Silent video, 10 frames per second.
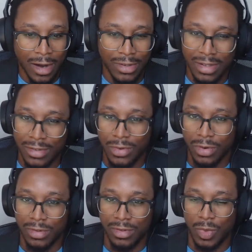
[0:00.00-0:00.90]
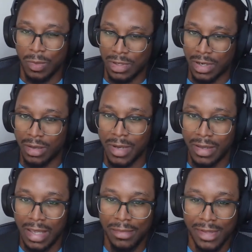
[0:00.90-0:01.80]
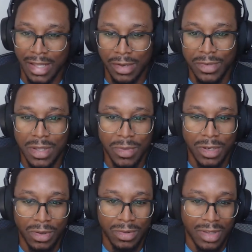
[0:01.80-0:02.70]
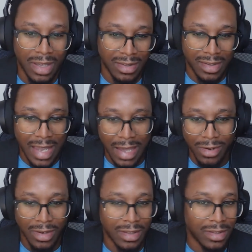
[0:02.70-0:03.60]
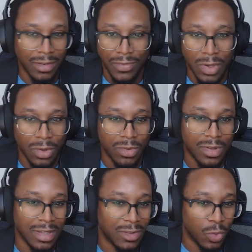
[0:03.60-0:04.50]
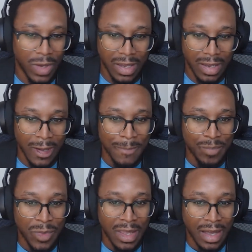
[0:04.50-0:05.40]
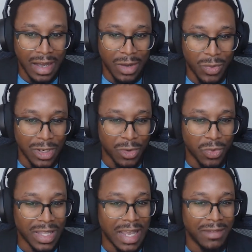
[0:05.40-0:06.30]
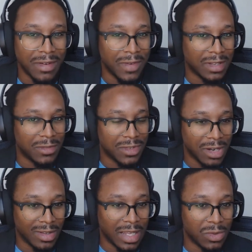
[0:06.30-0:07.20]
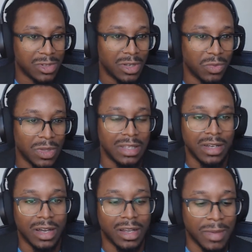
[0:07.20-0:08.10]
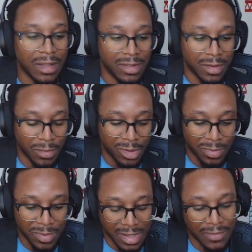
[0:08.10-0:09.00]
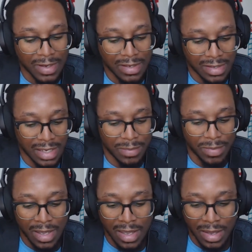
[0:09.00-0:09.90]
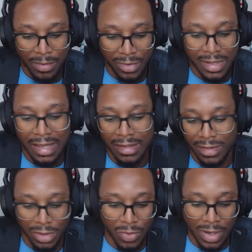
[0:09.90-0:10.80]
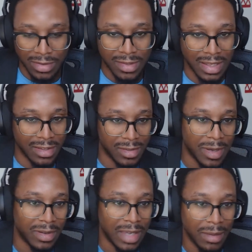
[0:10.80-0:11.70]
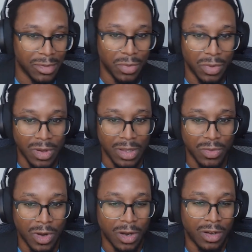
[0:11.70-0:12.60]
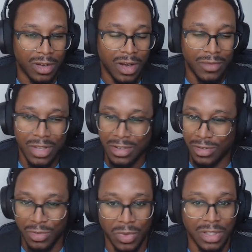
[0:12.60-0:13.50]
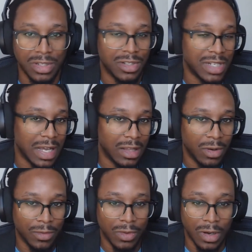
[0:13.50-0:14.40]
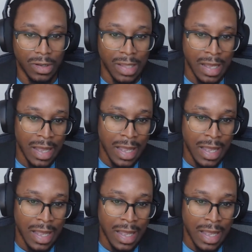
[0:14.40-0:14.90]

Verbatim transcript: Our discourse, the way we talk about games, the language that we use, it's scattered, it's confused, it's weak, uh, we don't really have an effective shared language to really talk about some specific, deep, precise, nuanced things about games. it's our conversation is really just shallow overall.